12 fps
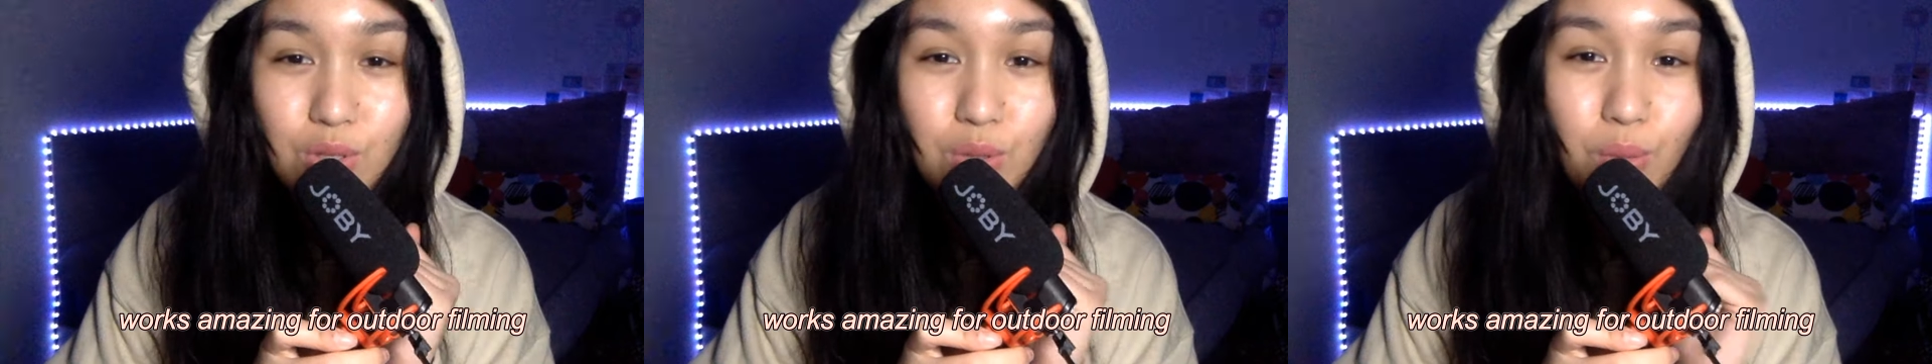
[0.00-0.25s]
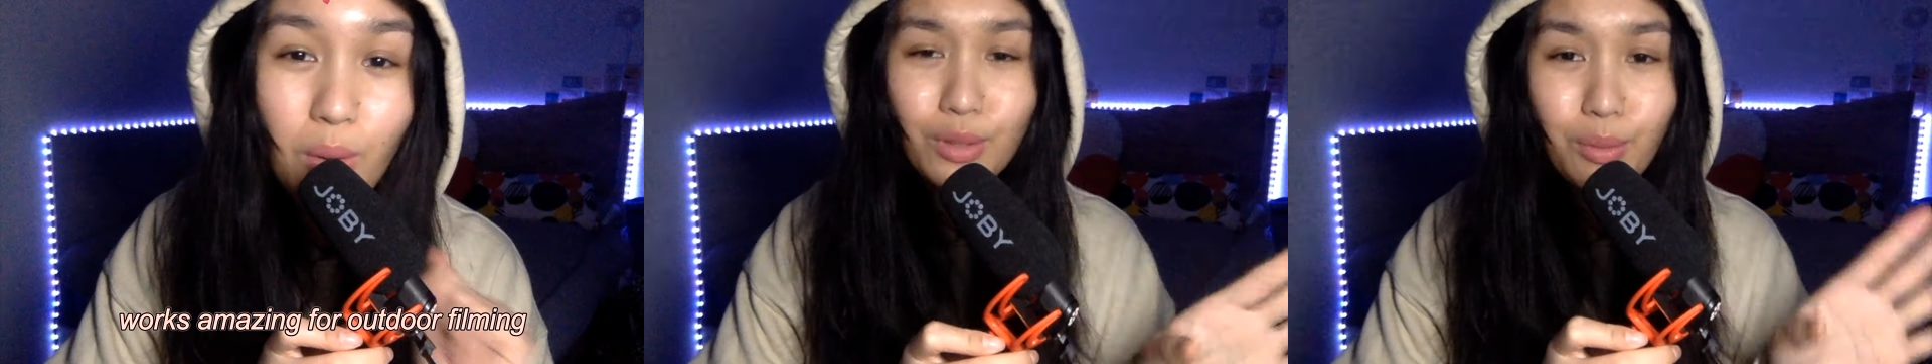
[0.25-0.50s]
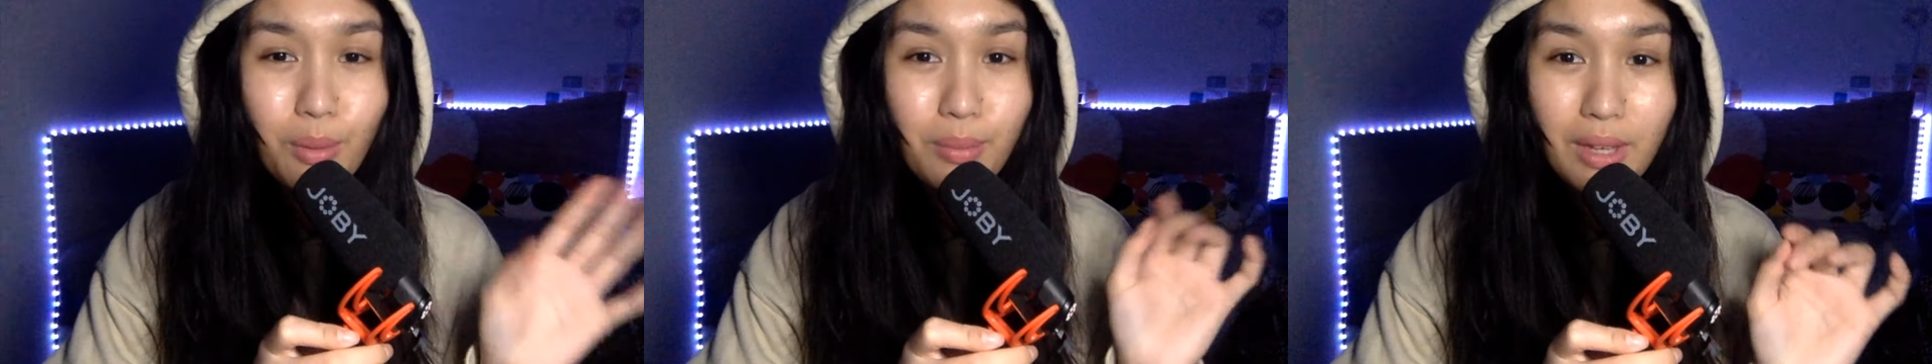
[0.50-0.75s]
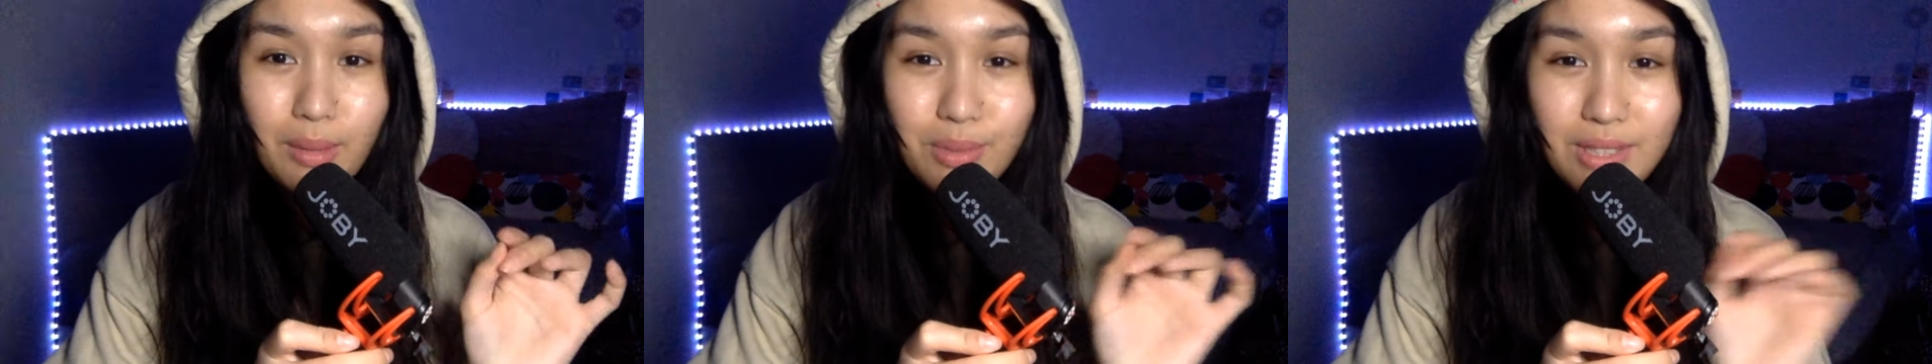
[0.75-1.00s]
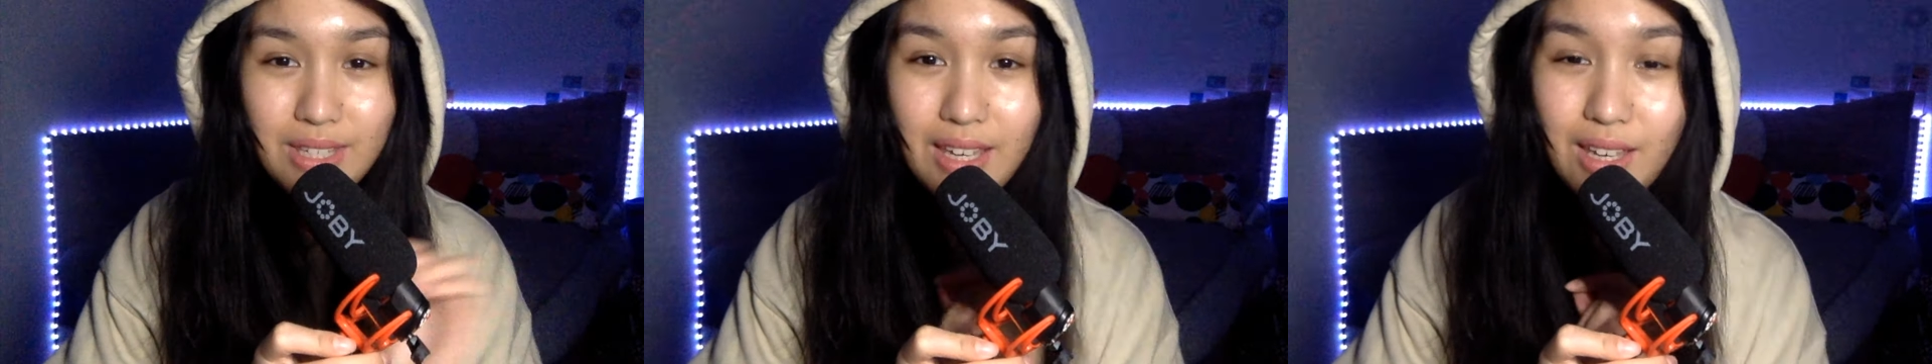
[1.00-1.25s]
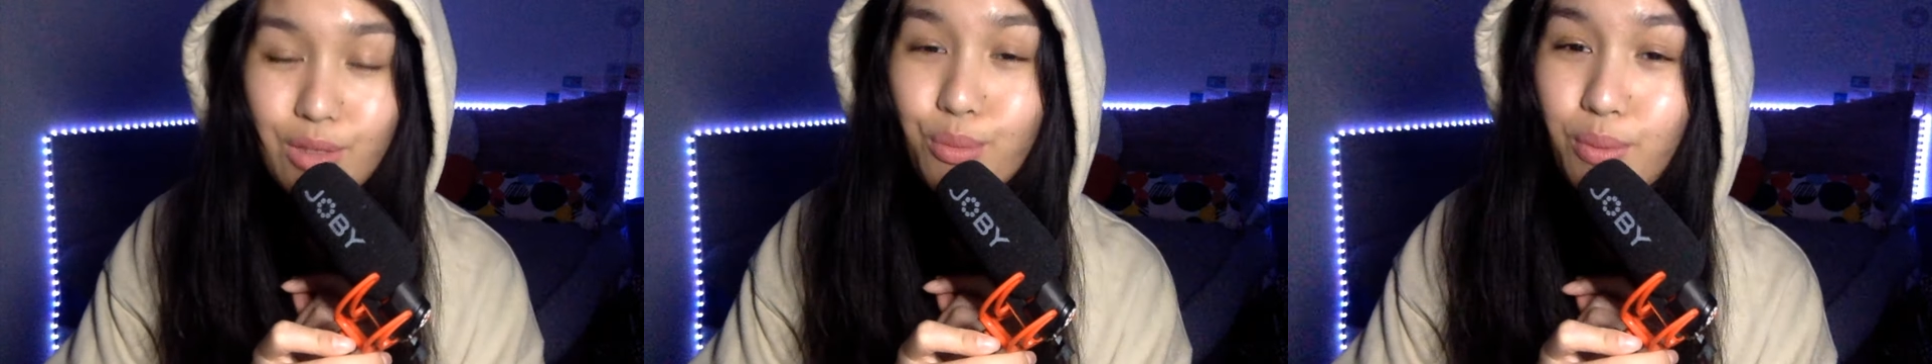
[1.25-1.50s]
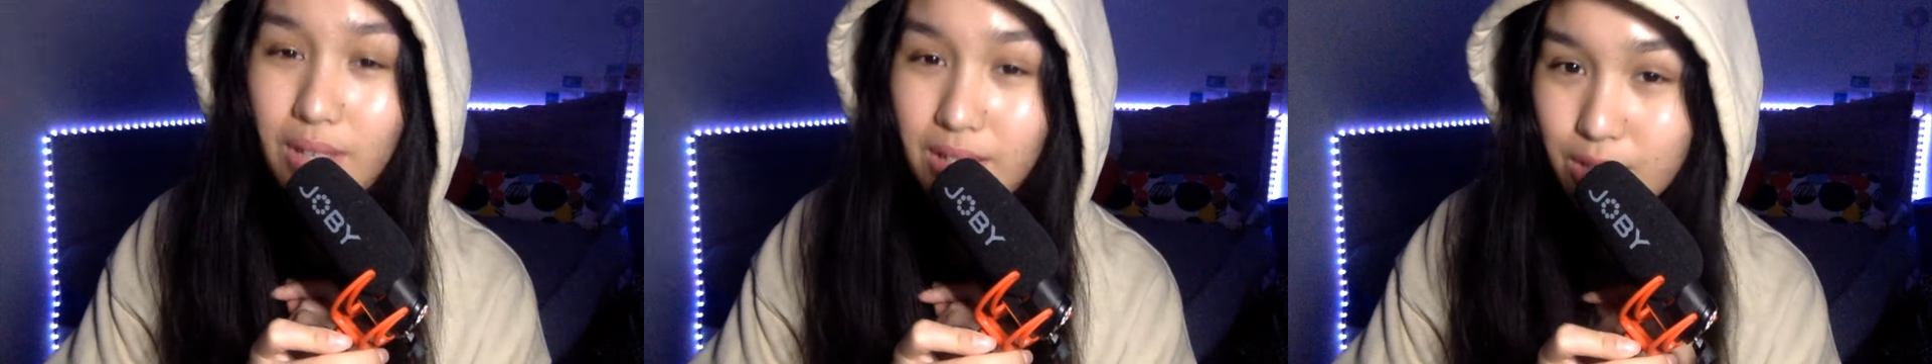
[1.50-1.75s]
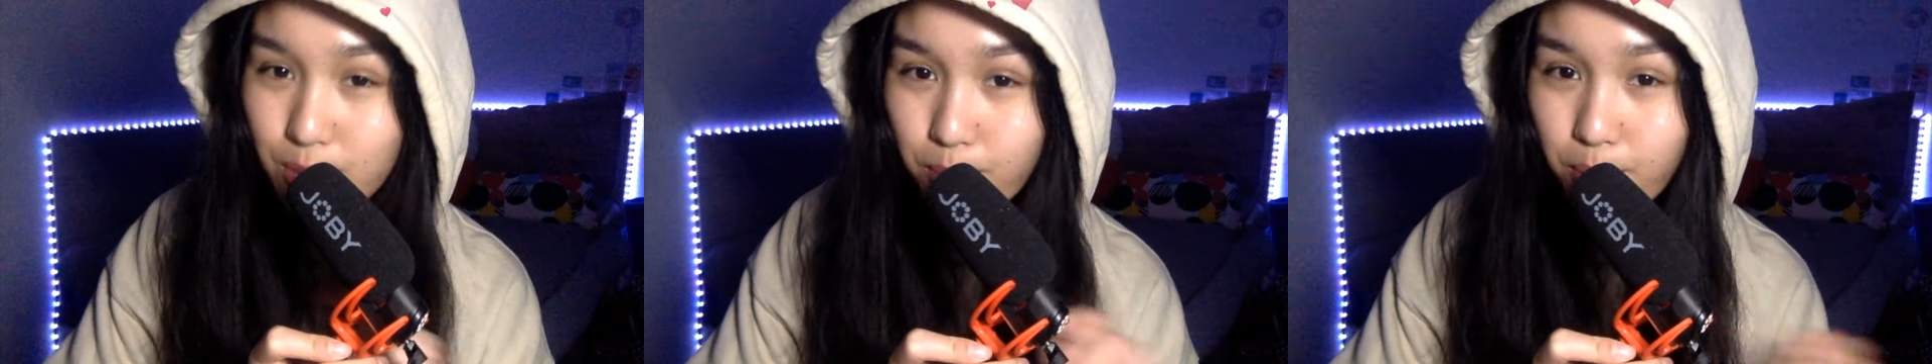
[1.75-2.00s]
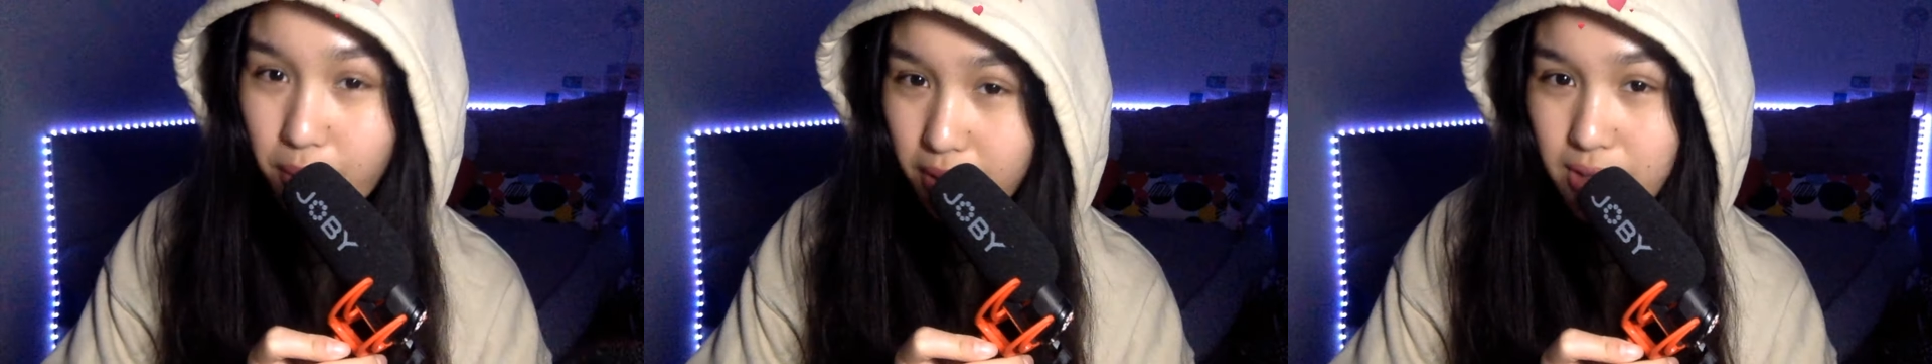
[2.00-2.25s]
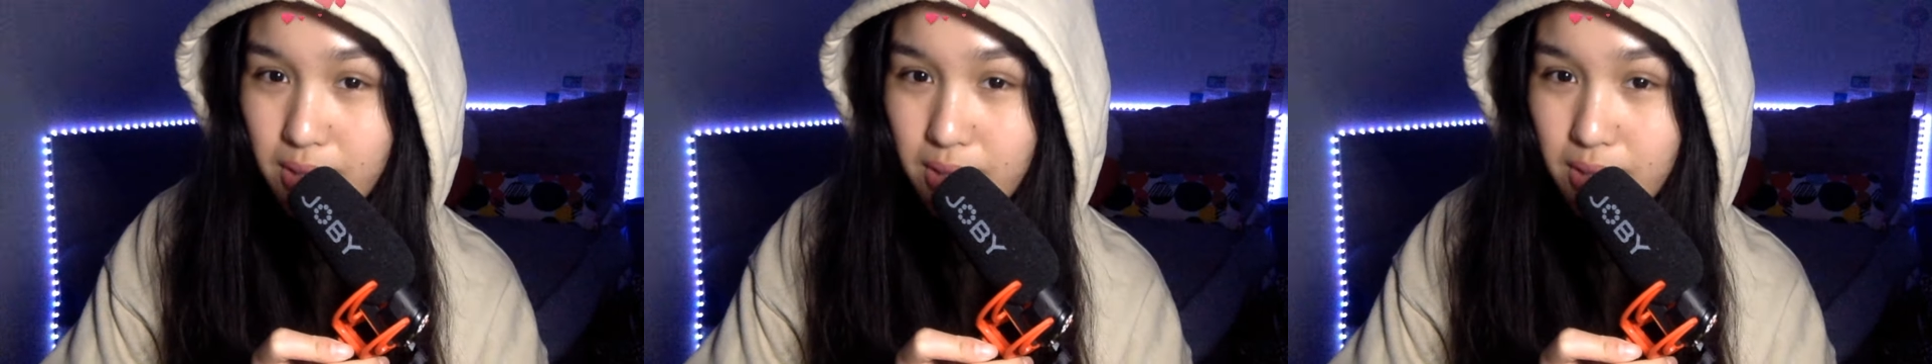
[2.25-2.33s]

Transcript: you won't be able to hear the wind but